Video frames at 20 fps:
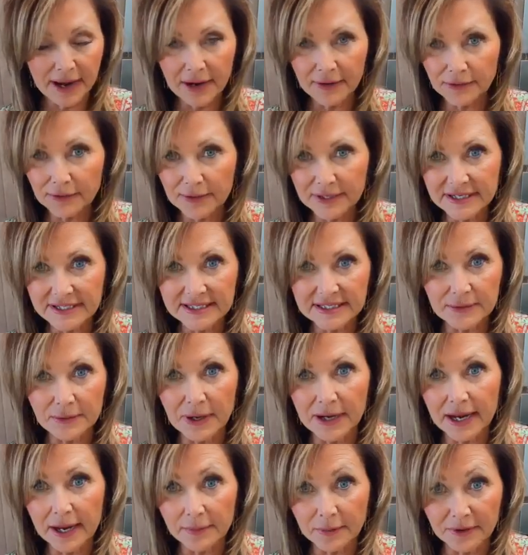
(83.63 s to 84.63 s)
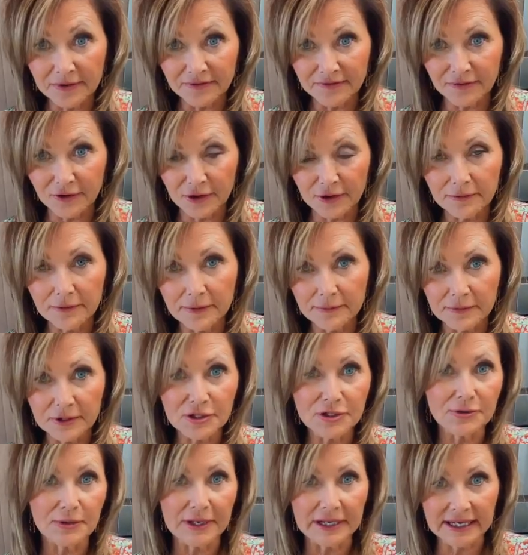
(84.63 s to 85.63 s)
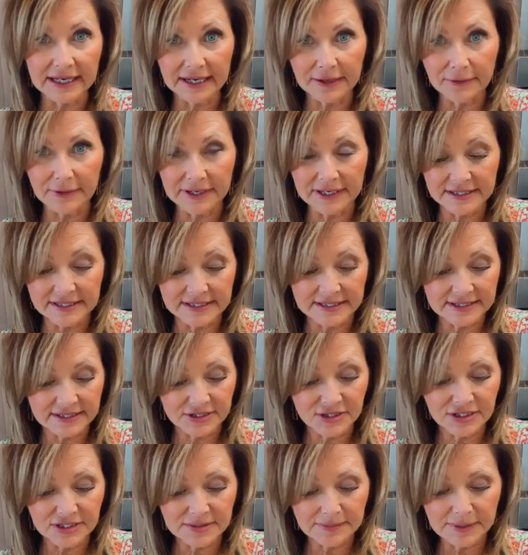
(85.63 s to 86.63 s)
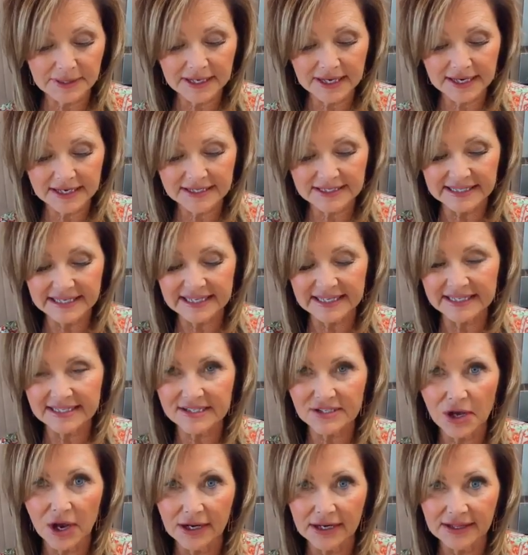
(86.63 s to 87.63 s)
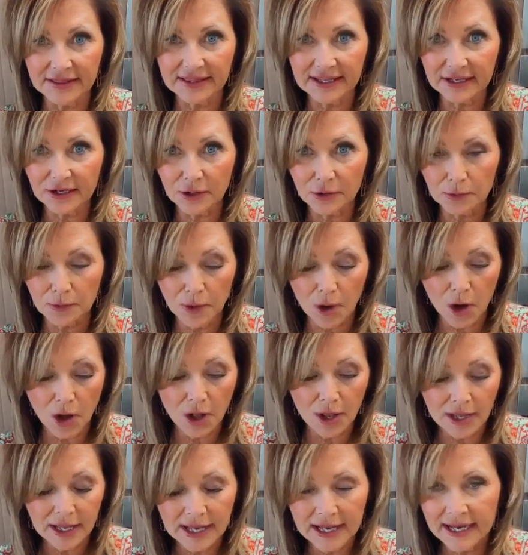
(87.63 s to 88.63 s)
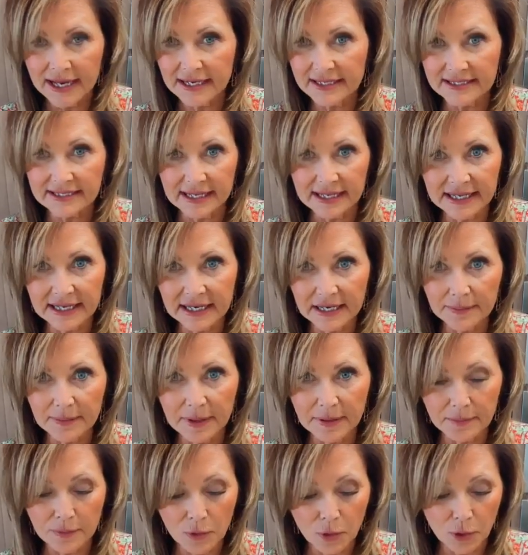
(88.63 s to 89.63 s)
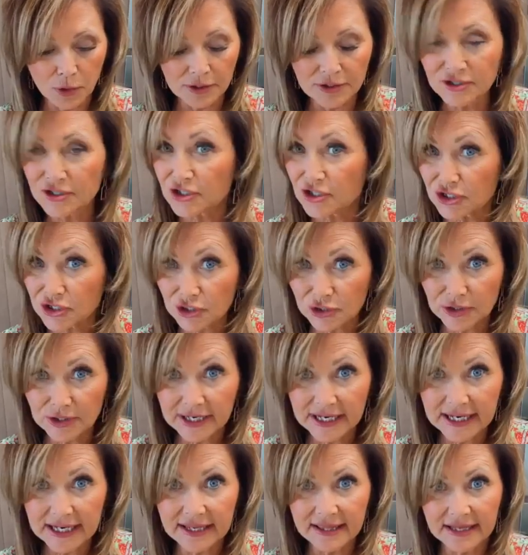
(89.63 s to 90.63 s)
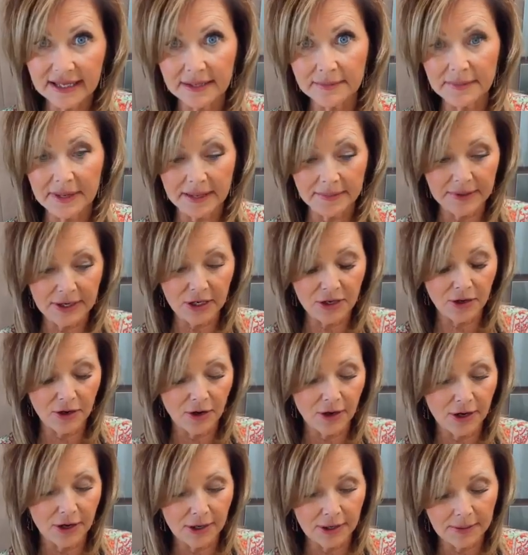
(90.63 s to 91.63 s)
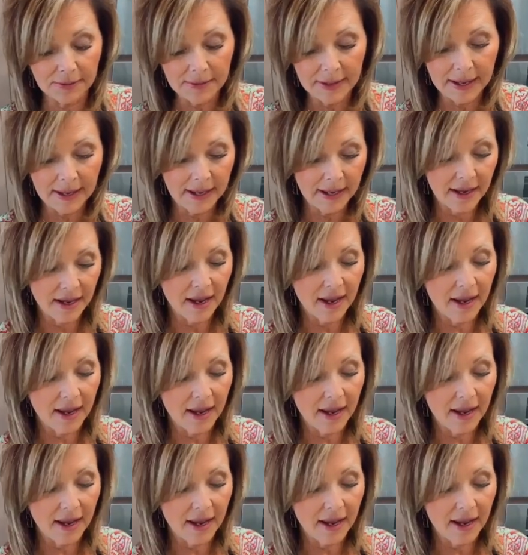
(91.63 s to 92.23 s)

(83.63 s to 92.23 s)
The round one is the one I prefer when we're doing liquids, just because it's got a thicker wall. It's a little bit more sturdy than maybe our